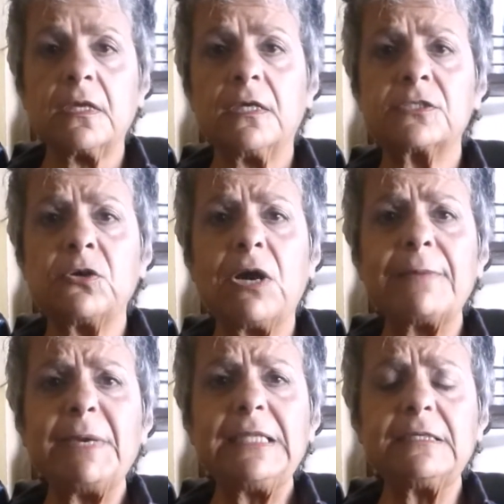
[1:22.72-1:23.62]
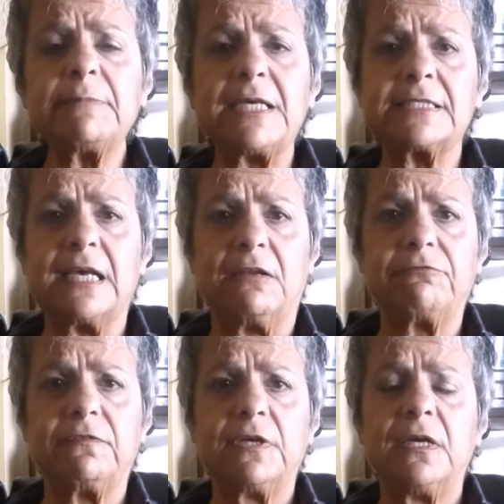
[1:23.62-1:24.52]
So I made it myself.
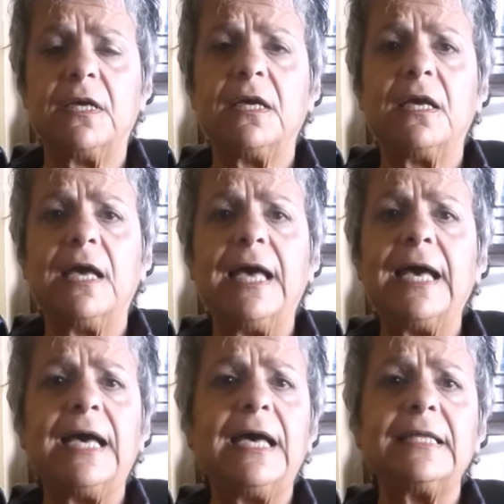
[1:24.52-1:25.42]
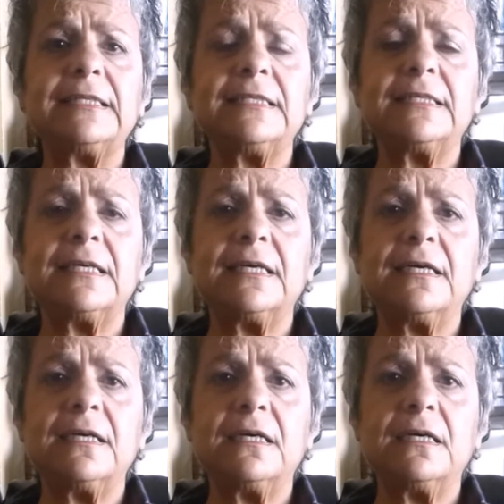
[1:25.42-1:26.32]
And
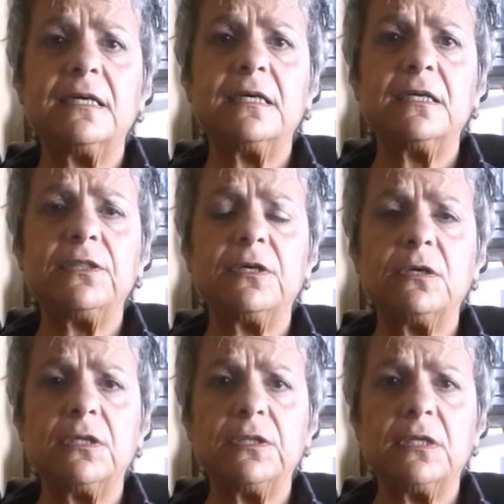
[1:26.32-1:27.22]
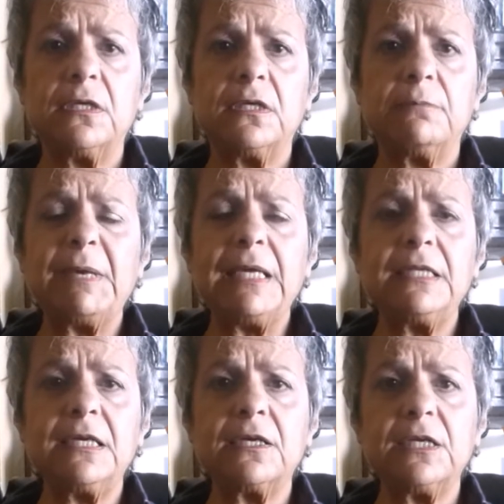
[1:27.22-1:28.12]
the
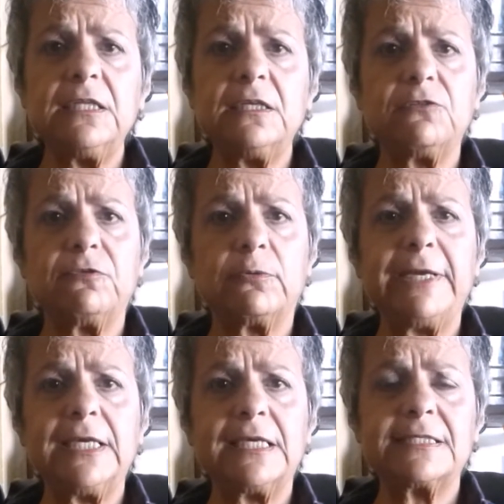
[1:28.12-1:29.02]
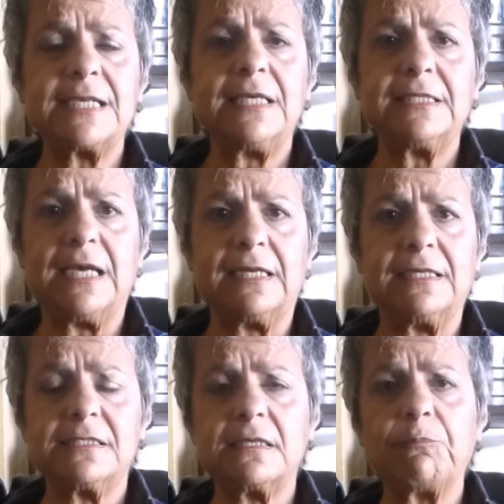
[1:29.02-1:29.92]
main ingredient for making
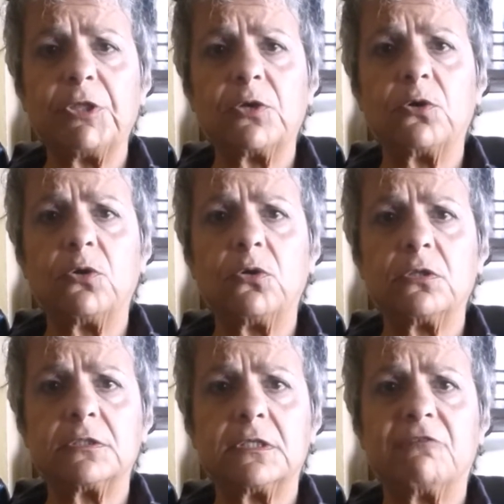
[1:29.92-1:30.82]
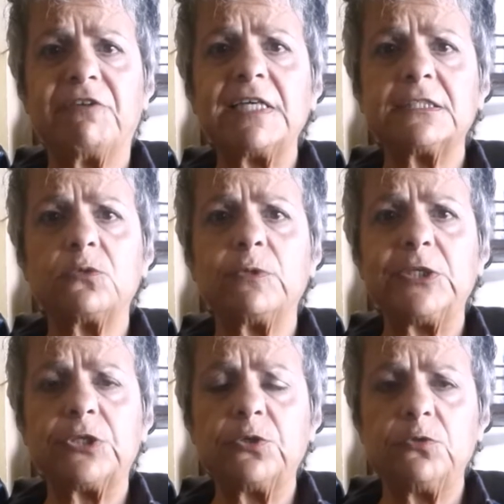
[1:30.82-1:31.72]
seitan is something called vital
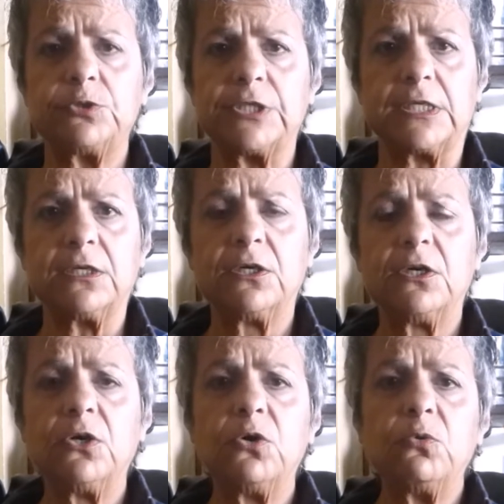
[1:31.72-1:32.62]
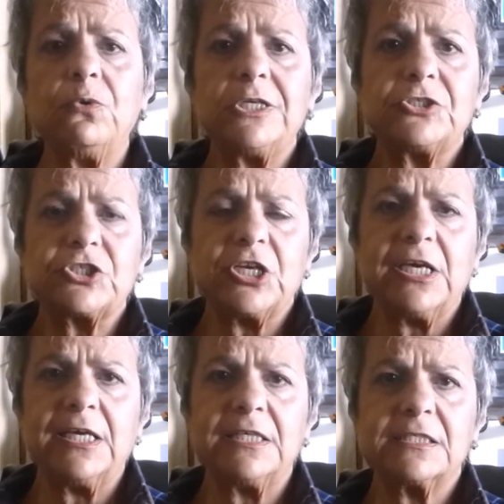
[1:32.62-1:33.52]
wheat gluten, which
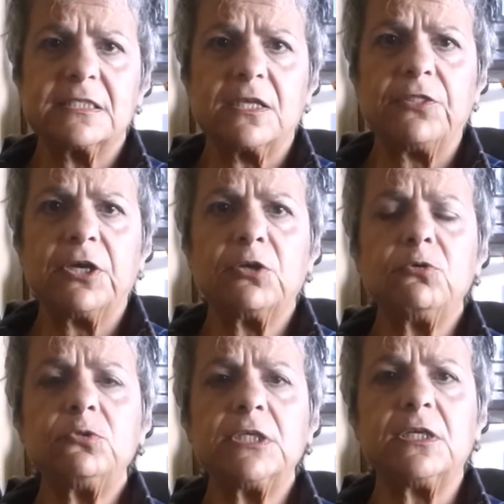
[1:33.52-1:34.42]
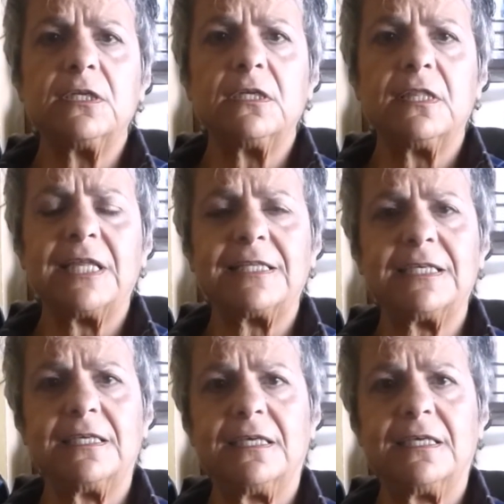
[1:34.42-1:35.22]
is the gluten that